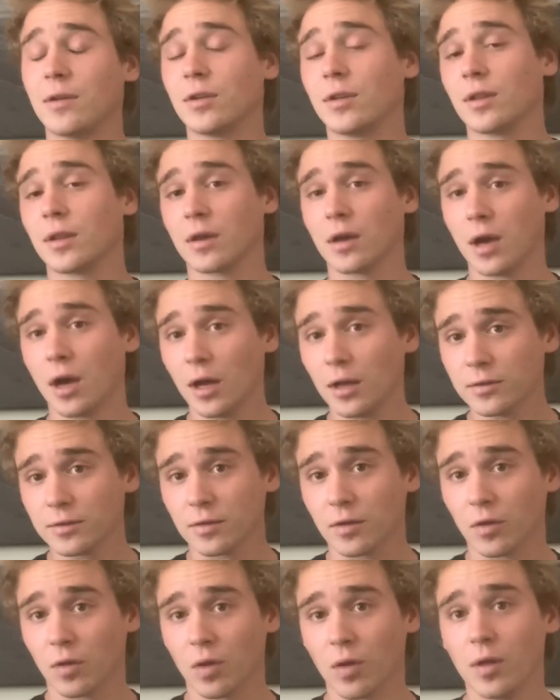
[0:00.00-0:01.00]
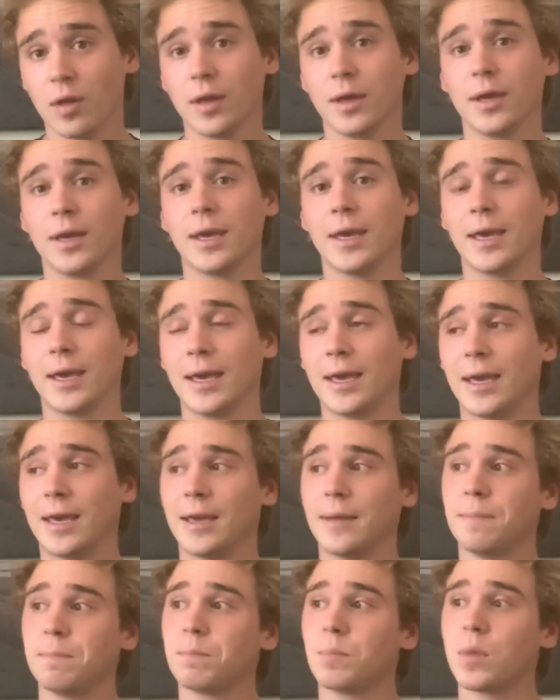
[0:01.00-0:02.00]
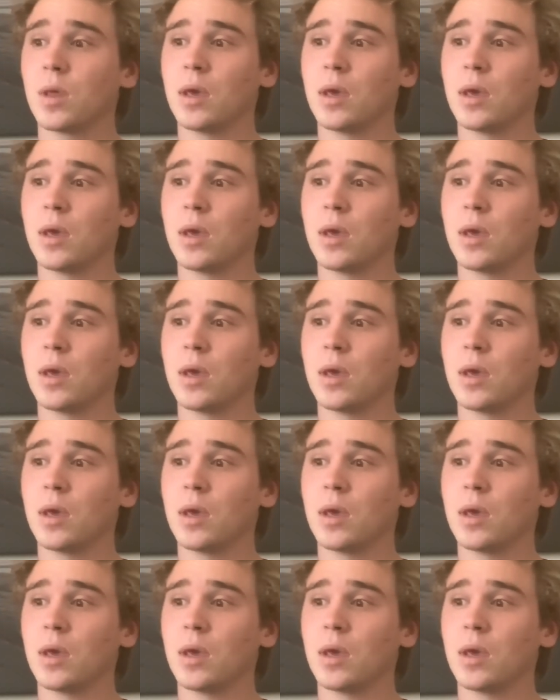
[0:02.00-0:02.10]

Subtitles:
in the console, it